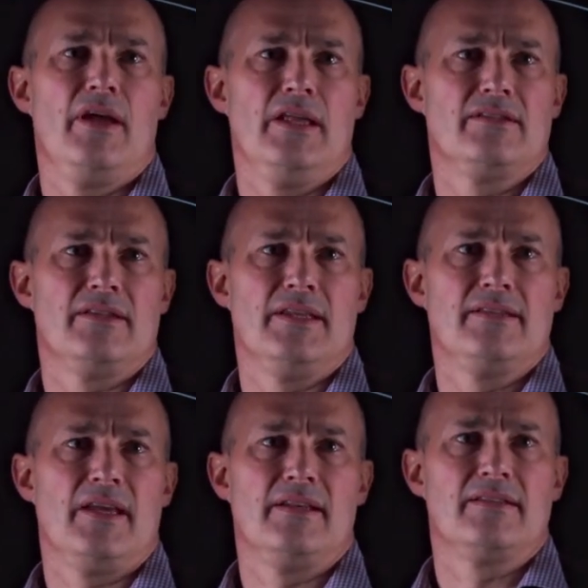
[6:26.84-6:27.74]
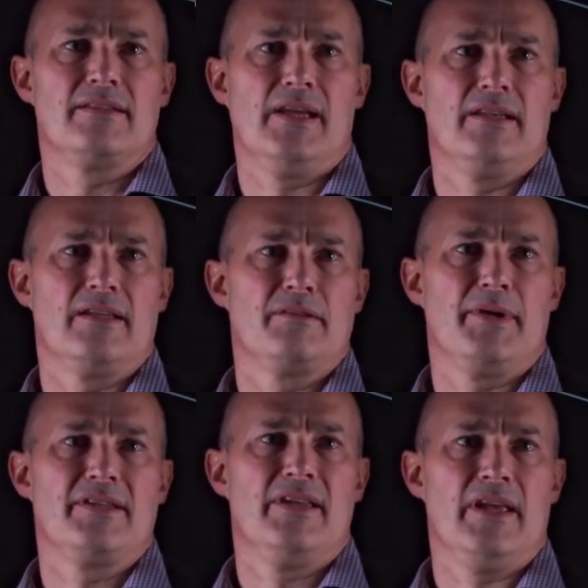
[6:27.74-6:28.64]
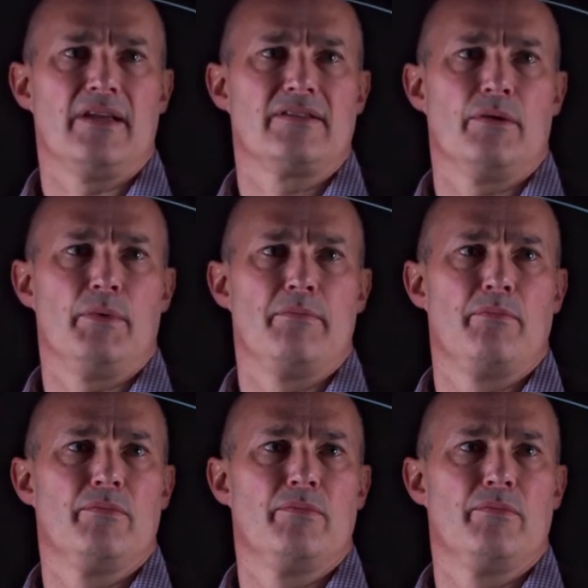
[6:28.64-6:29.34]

into the intended state database here. So we